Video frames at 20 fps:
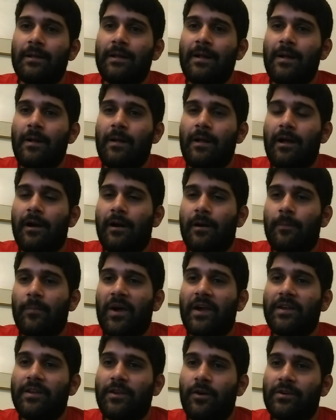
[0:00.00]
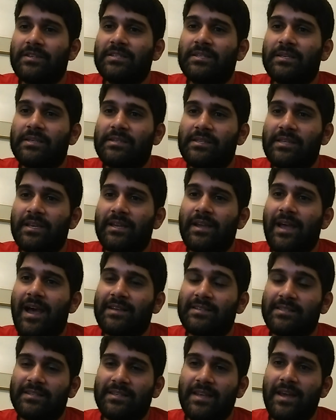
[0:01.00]
I noticed this thing has a
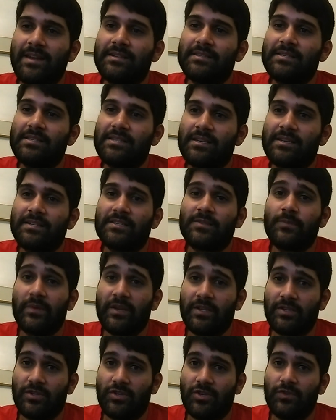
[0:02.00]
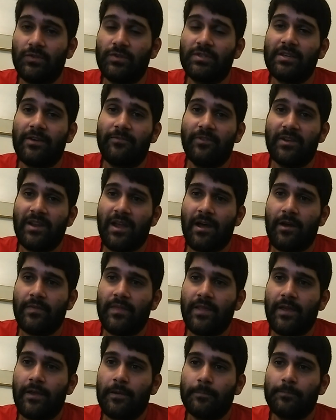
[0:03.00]
tendency to spit juice every now and
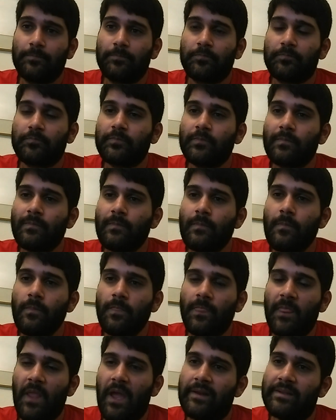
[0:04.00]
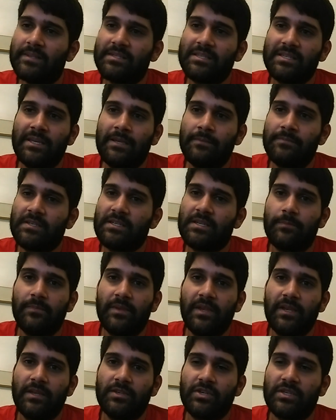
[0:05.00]
then, and it seems to me
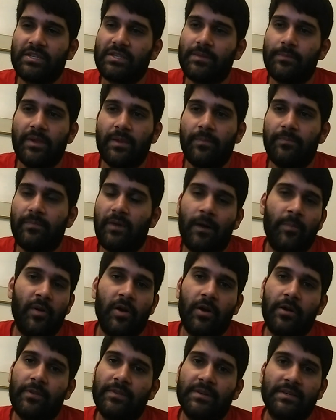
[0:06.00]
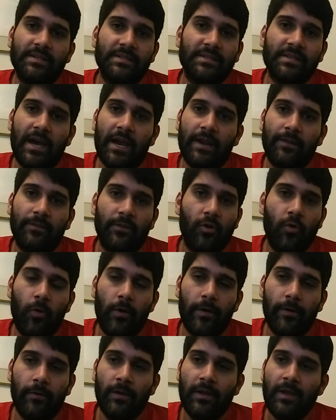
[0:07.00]
just to be a part of the design of the coil,
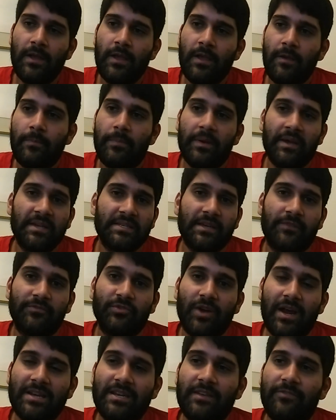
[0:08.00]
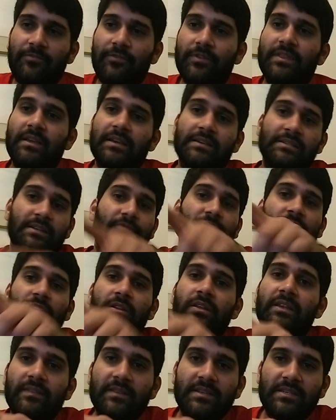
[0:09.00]
because I've tried different things. I've
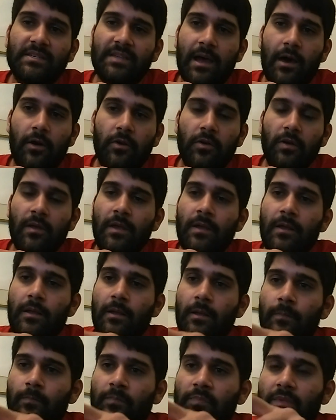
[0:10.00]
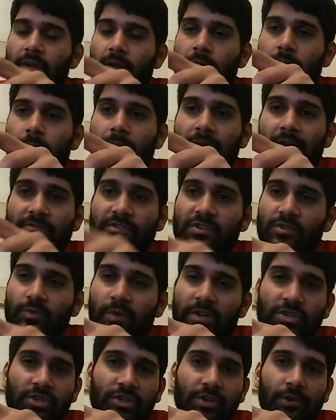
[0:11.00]
cleaned this out, I've switched
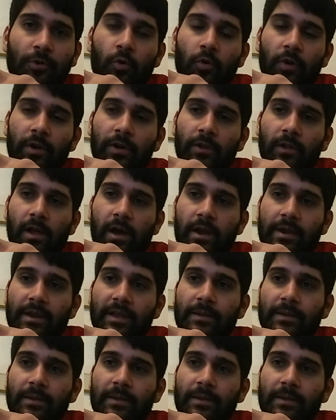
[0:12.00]
the coil on it,